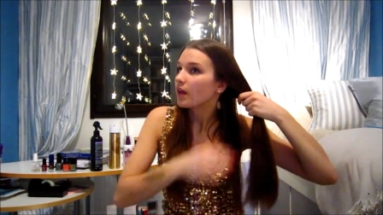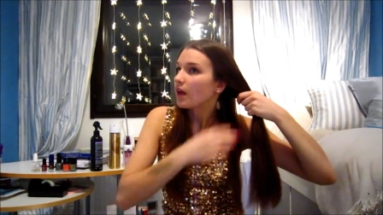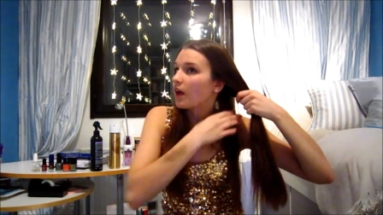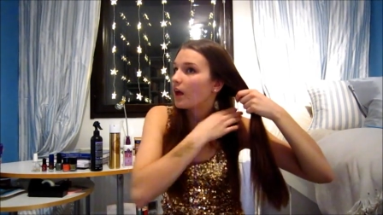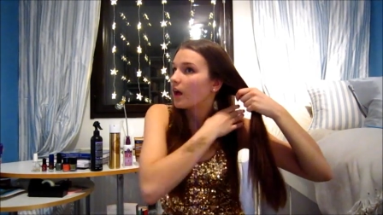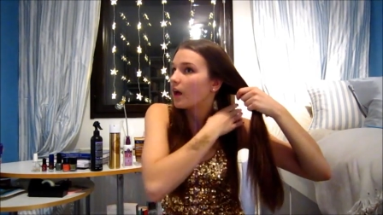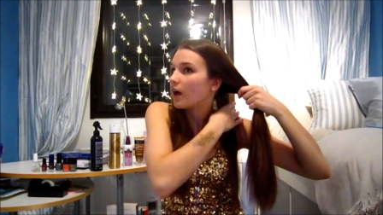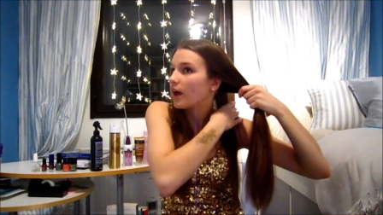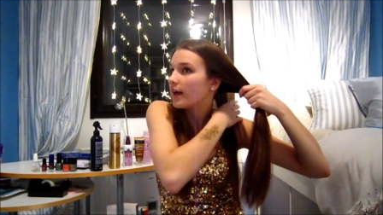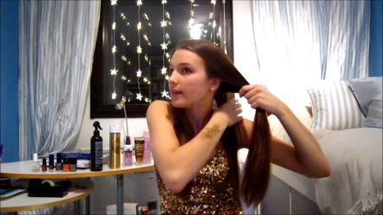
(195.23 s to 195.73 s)

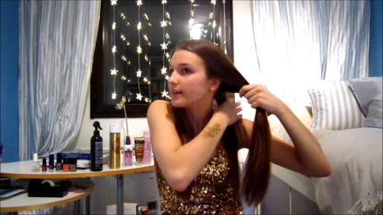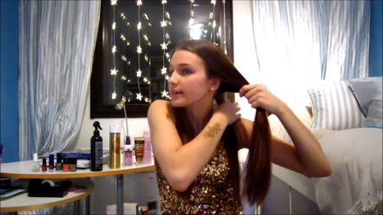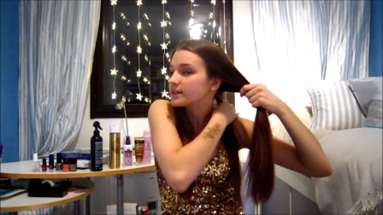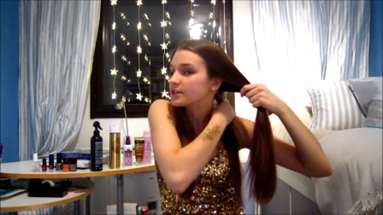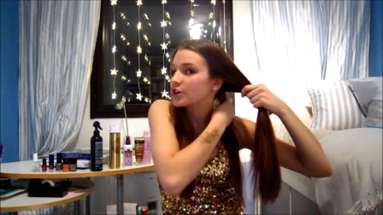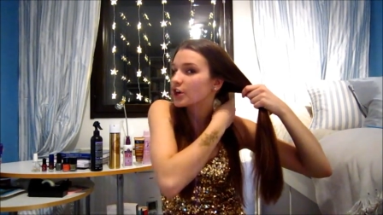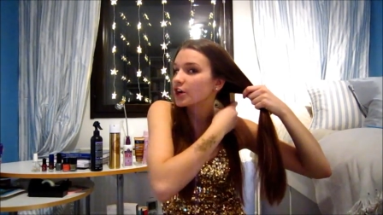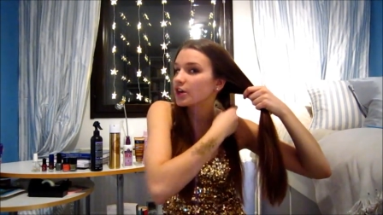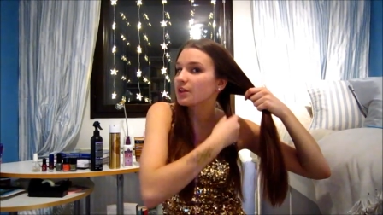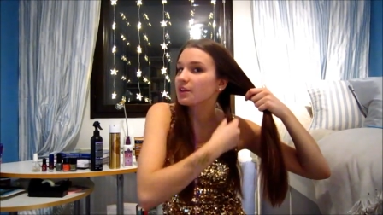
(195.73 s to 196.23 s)
I like to
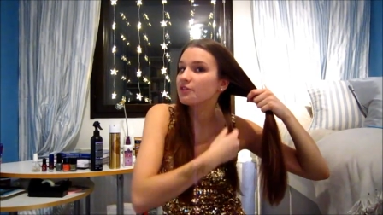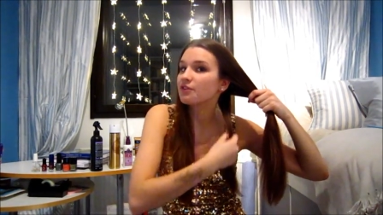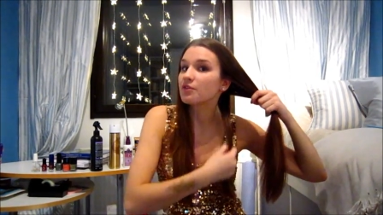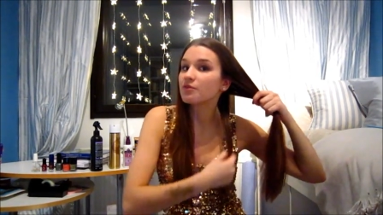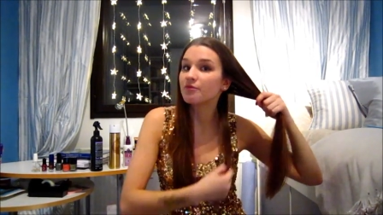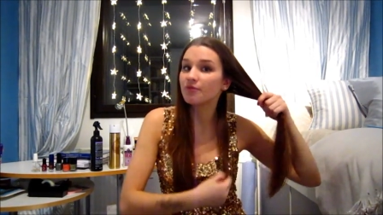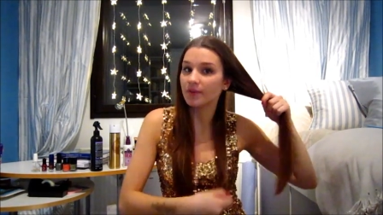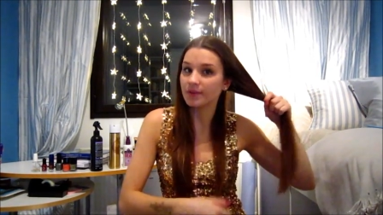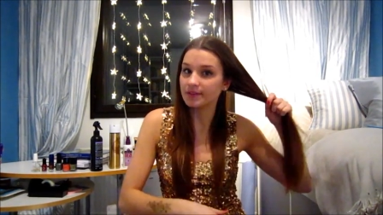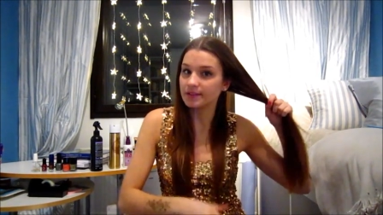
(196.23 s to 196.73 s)
curl it from
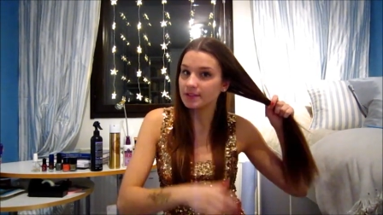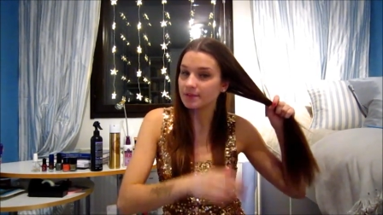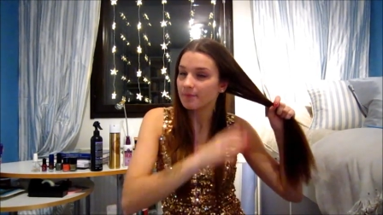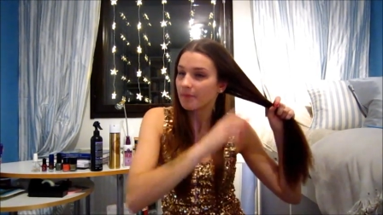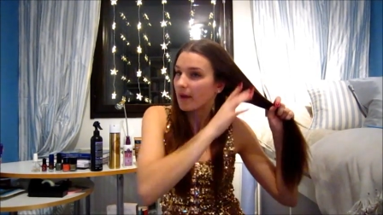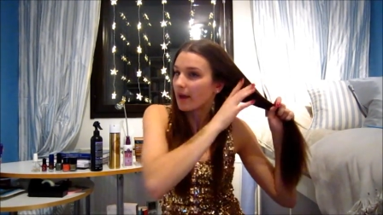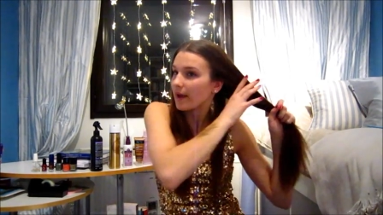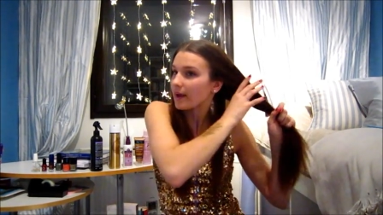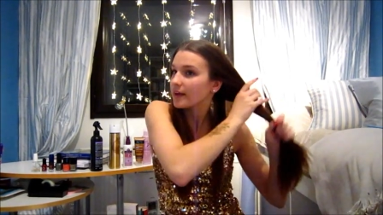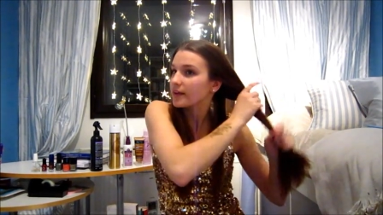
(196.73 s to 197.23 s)
front to
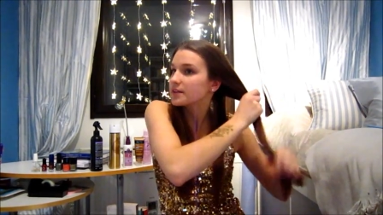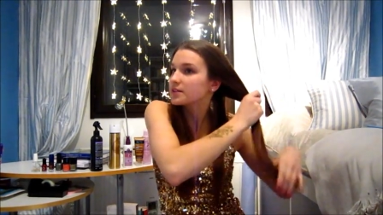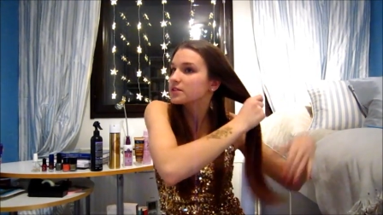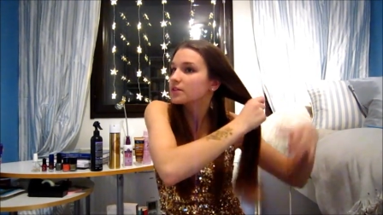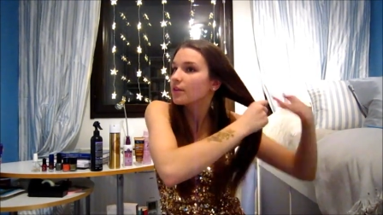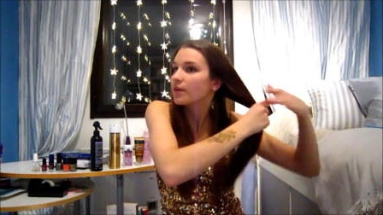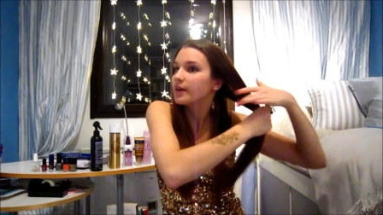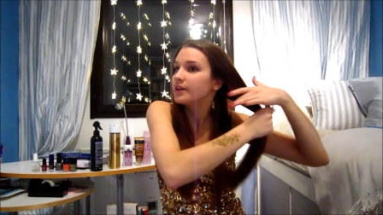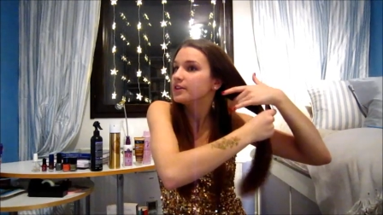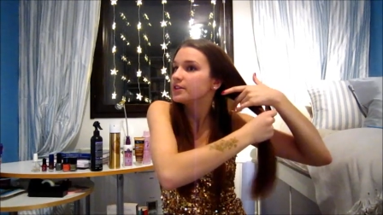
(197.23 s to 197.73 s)
back,
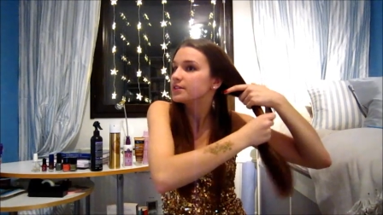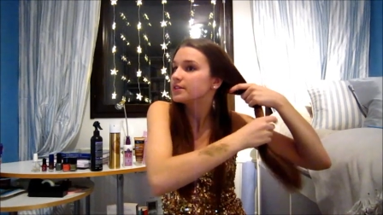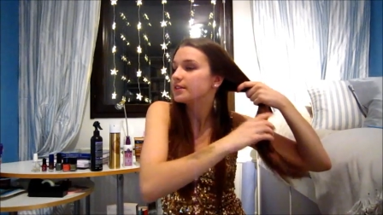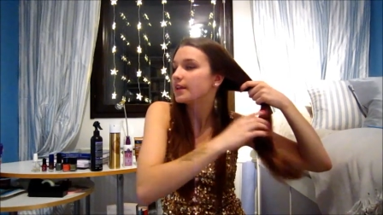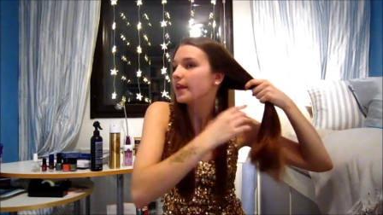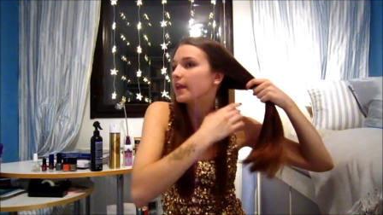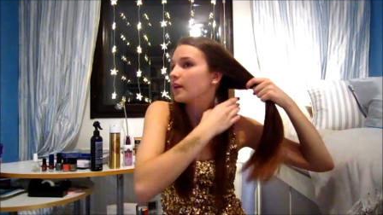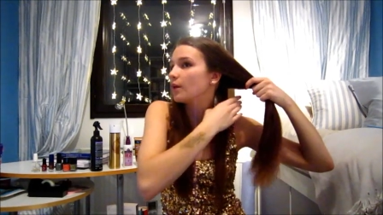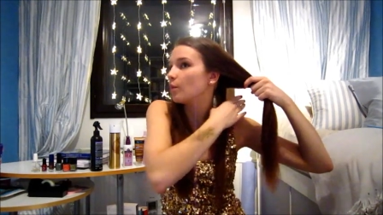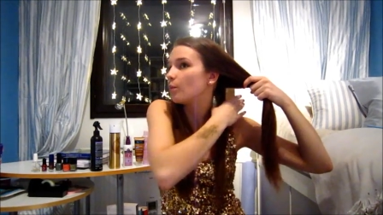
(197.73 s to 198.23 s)
so I just
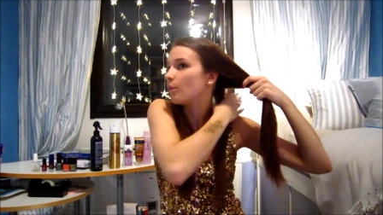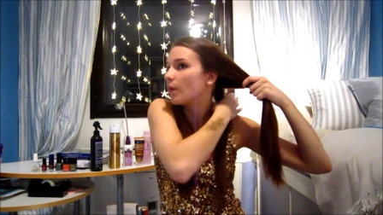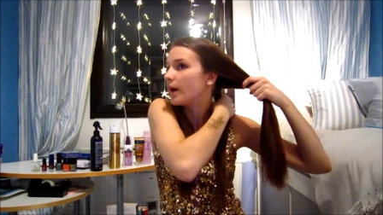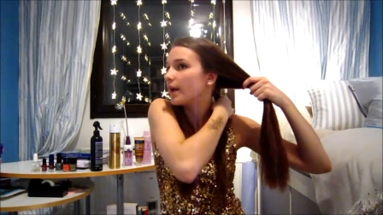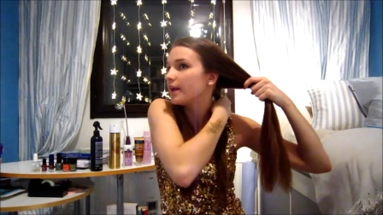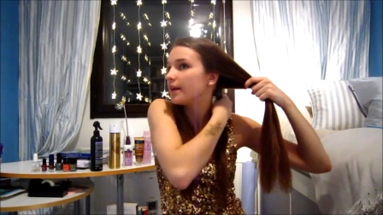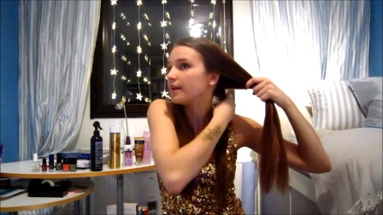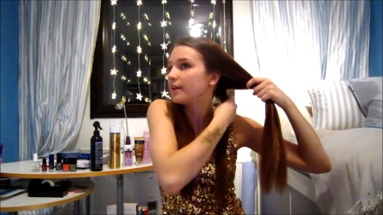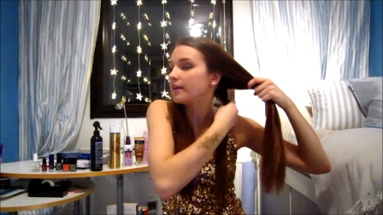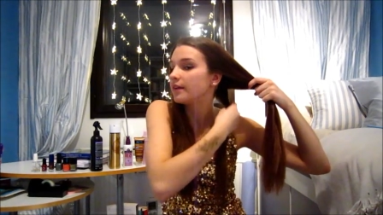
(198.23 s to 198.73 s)
take
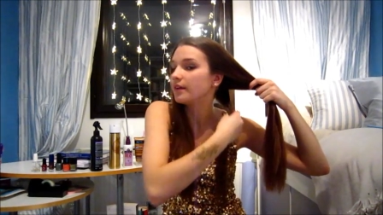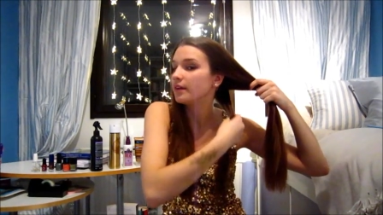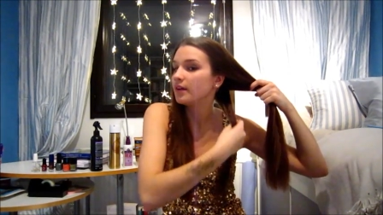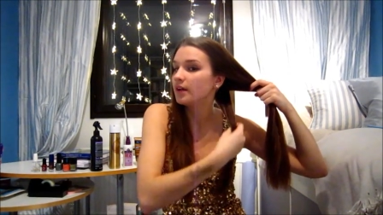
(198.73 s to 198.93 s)
one